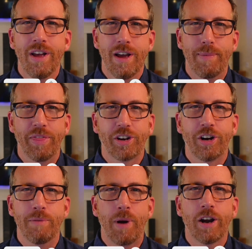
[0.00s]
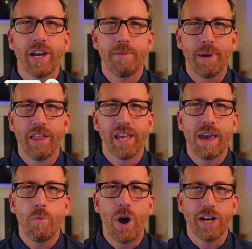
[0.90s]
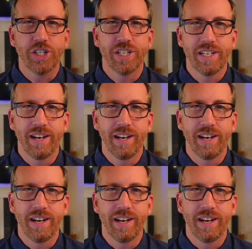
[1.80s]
about the current market in Bellingham, Washington.